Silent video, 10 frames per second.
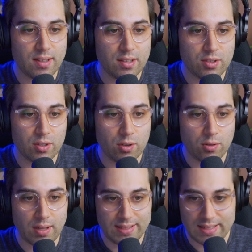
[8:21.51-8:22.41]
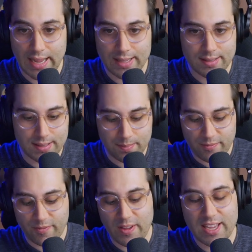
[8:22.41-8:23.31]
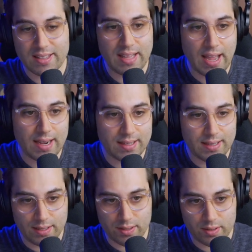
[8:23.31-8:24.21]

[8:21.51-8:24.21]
So let's add some fake data here.